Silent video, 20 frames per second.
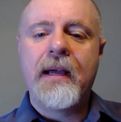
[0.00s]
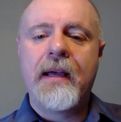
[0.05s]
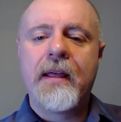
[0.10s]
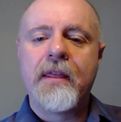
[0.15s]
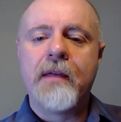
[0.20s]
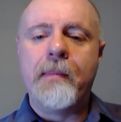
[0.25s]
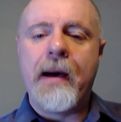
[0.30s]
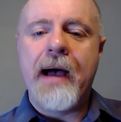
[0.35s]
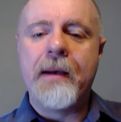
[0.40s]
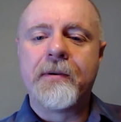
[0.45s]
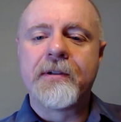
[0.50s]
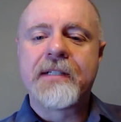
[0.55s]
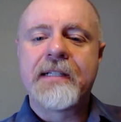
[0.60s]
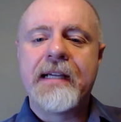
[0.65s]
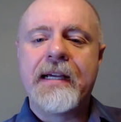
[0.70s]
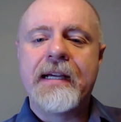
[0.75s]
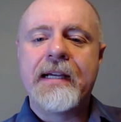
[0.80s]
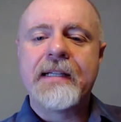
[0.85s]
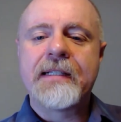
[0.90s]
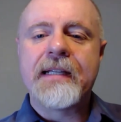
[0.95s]
The Bible
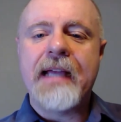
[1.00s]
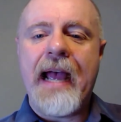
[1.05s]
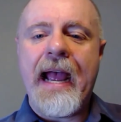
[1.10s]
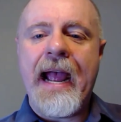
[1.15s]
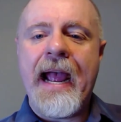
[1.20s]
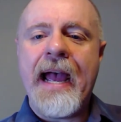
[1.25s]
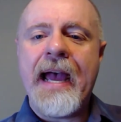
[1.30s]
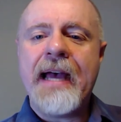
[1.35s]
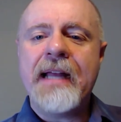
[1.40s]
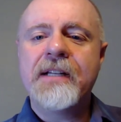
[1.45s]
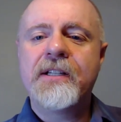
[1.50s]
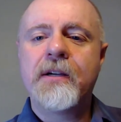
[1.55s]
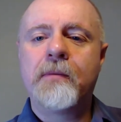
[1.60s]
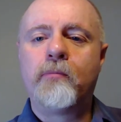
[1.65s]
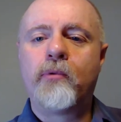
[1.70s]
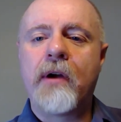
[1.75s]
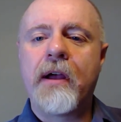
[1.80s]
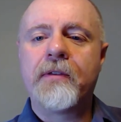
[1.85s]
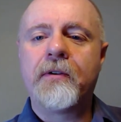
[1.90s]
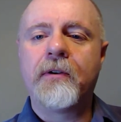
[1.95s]
says, add to
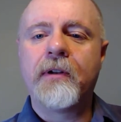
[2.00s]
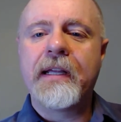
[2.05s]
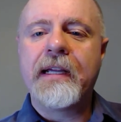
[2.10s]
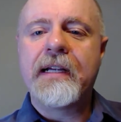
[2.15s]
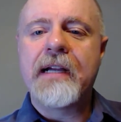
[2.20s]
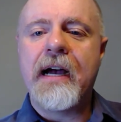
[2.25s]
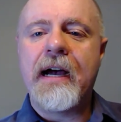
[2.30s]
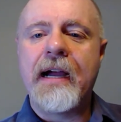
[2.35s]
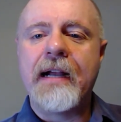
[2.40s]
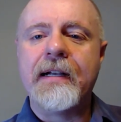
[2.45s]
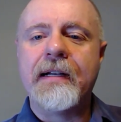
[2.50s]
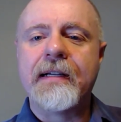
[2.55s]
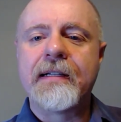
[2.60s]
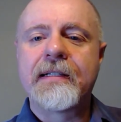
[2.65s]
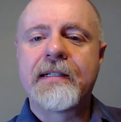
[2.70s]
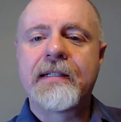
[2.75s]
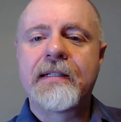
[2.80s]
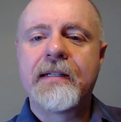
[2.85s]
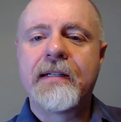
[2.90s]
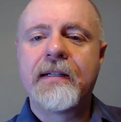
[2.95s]
brotherly
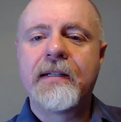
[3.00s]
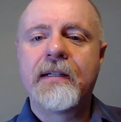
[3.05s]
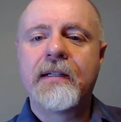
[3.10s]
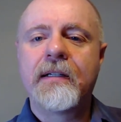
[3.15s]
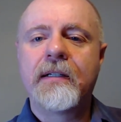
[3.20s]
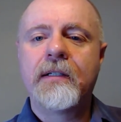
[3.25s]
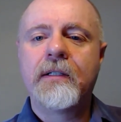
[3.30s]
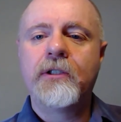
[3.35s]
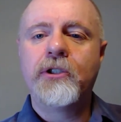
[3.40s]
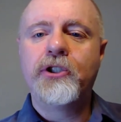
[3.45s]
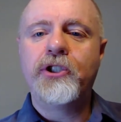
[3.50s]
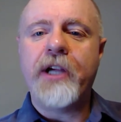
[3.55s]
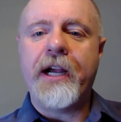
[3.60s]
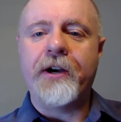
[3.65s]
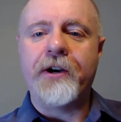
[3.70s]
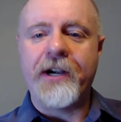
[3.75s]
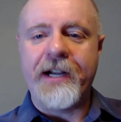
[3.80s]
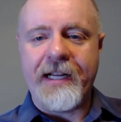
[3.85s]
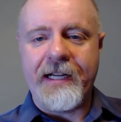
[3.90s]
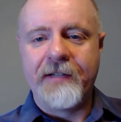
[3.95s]
kindness
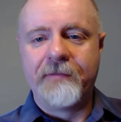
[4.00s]
charity.